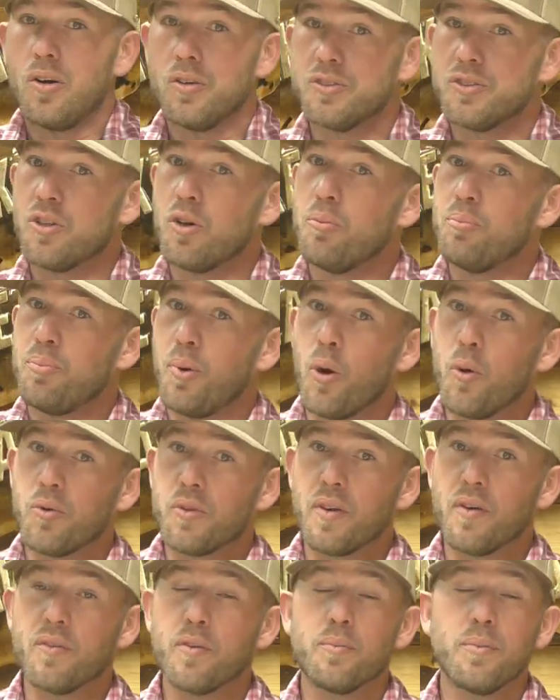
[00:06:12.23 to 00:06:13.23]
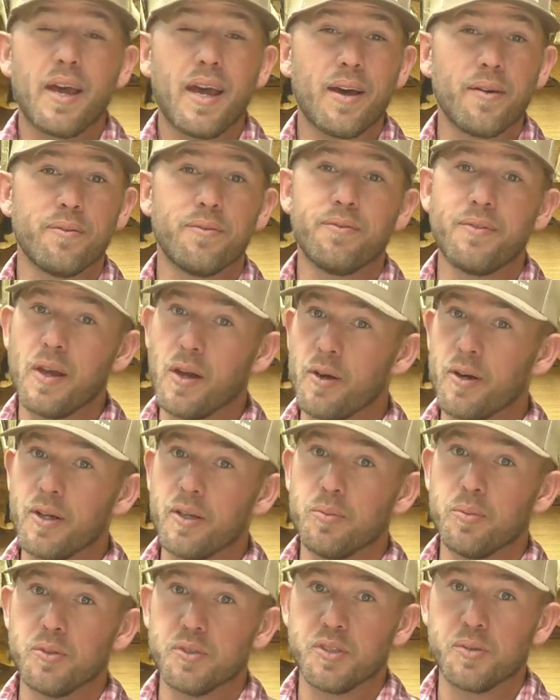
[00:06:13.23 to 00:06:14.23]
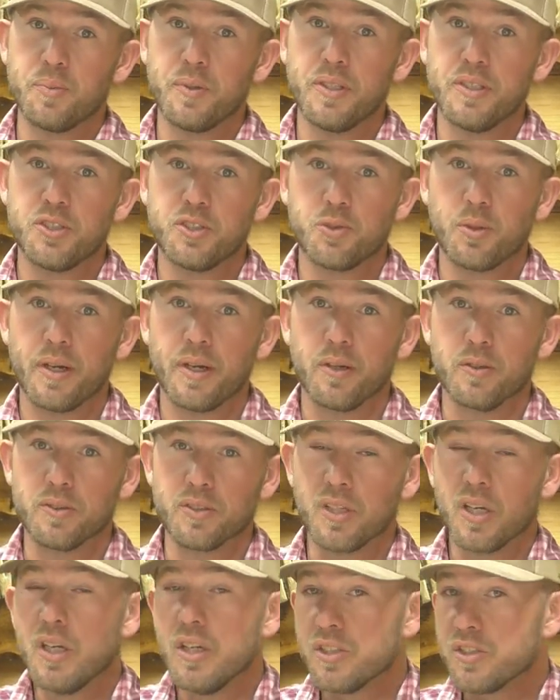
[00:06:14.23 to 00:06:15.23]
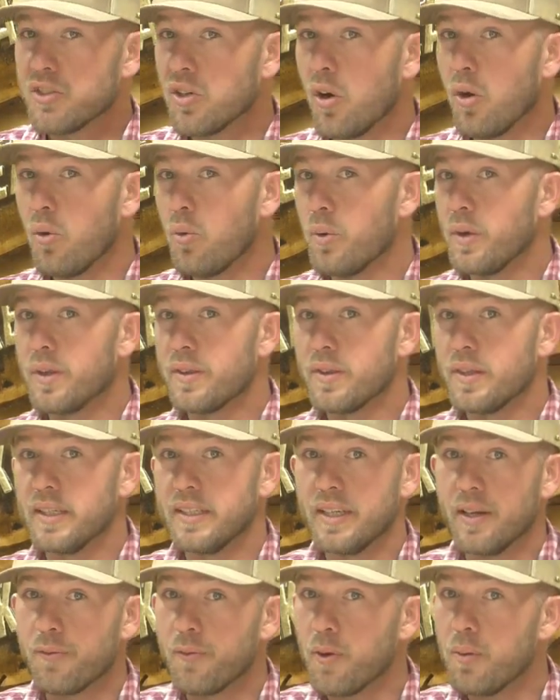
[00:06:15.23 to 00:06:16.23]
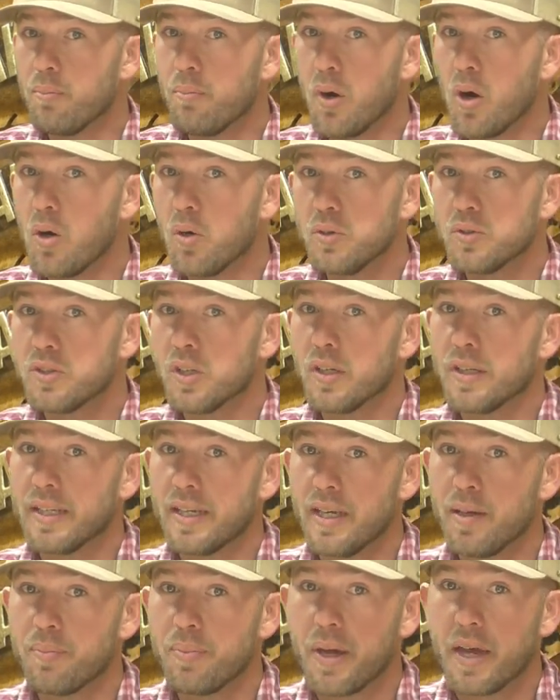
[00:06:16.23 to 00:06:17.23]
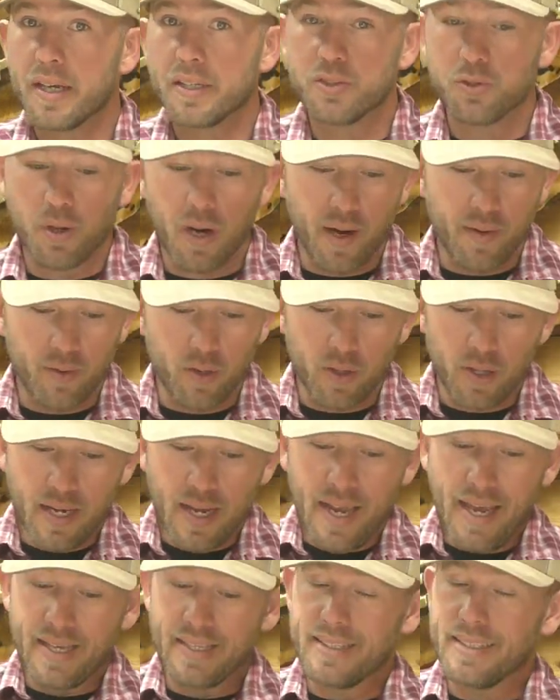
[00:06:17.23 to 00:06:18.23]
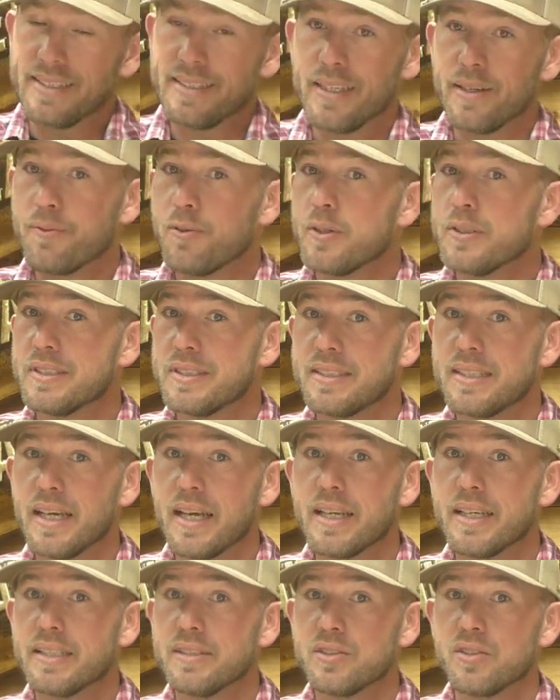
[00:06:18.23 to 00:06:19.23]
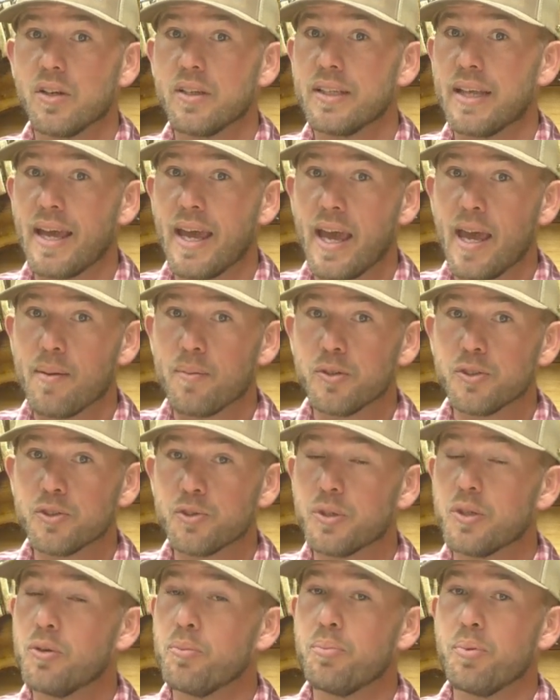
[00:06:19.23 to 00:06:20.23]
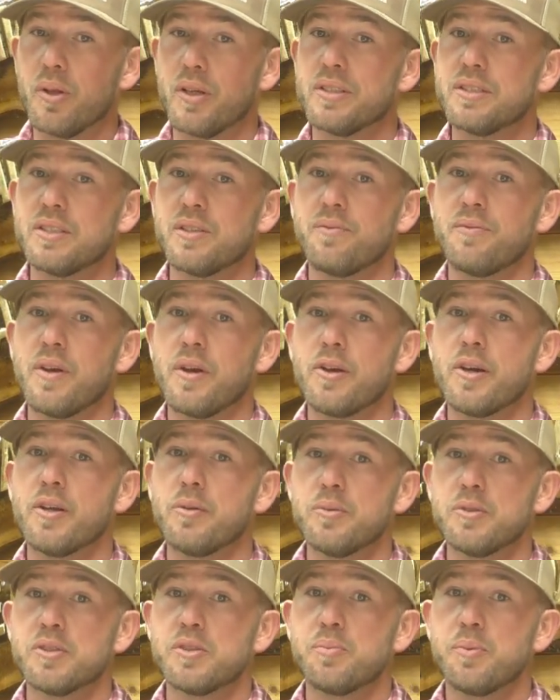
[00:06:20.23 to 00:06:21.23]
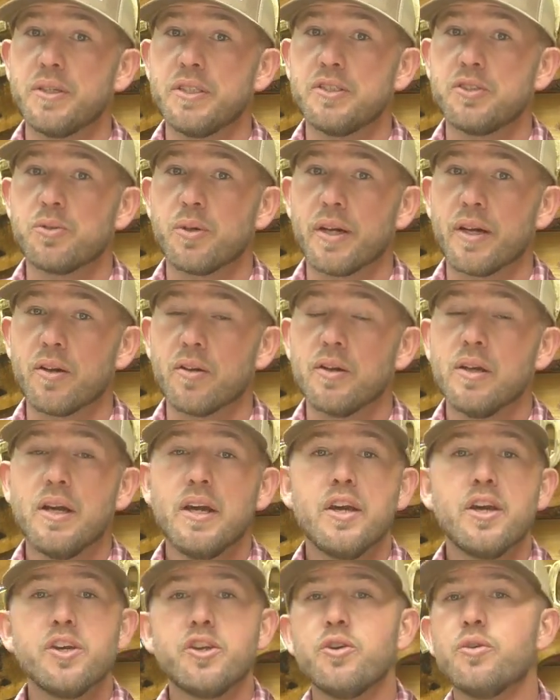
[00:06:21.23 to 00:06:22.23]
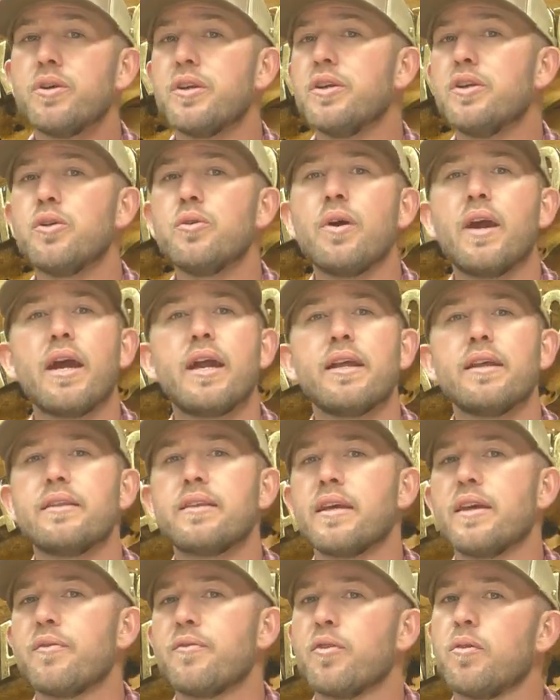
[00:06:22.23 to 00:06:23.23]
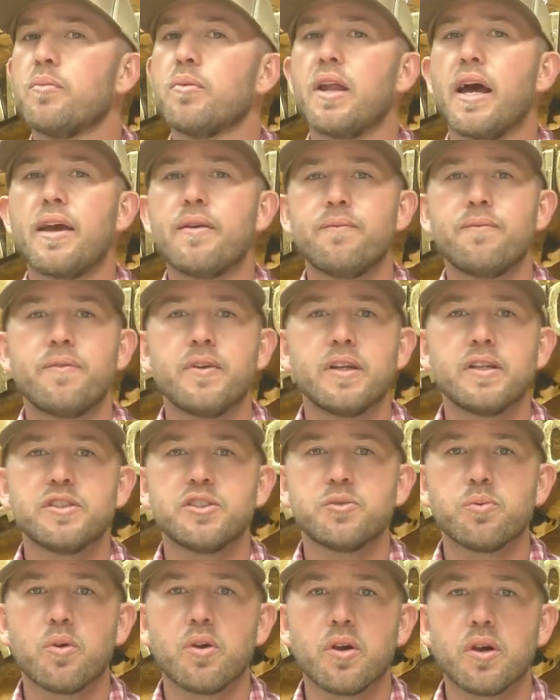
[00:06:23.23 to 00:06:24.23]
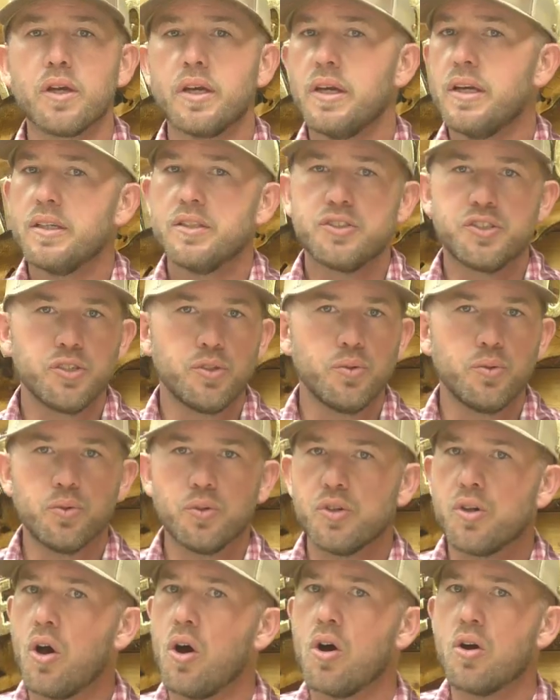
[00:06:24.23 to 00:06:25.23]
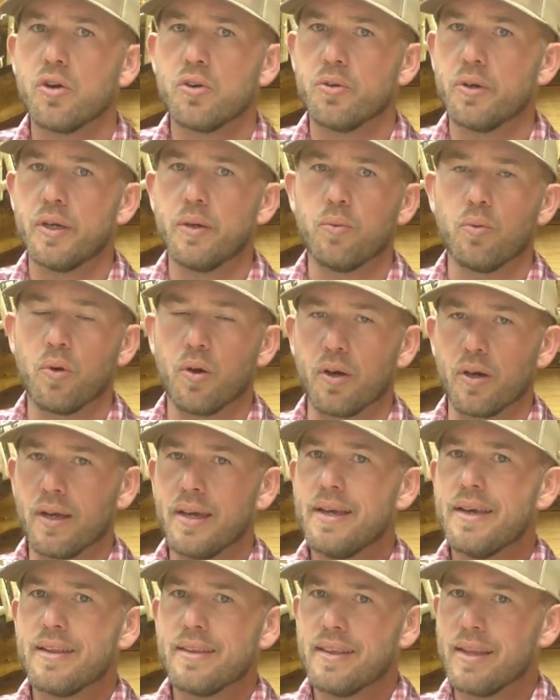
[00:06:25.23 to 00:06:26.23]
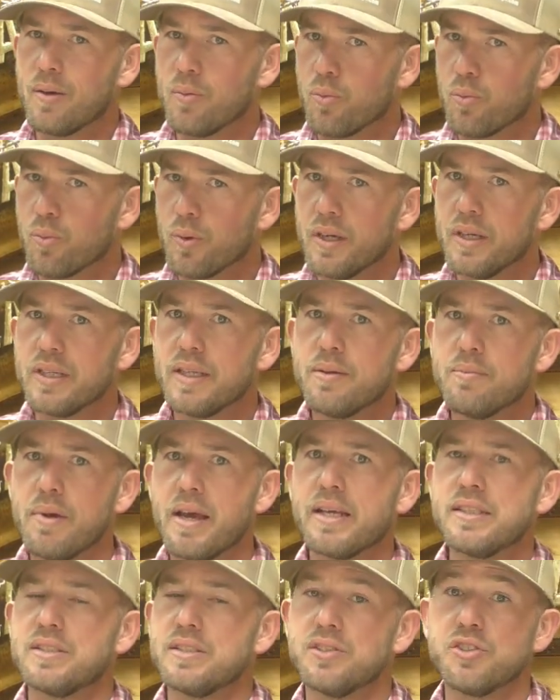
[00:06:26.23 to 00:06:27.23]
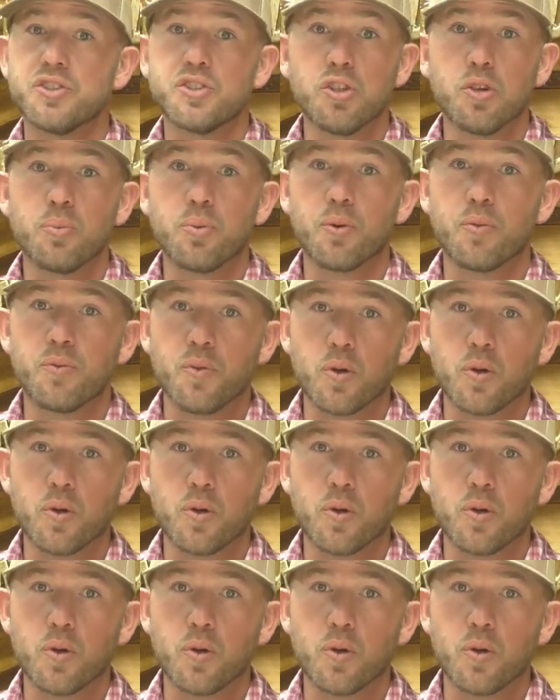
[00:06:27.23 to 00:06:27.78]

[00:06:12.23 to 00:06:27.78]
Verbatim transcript: Also, both of them have variable speed triggers. So with the different modes on the impact driver and the different settings on the hammer drill plus the variable speed trigger, you can do anything from light finish work to concrete work. That really makes it super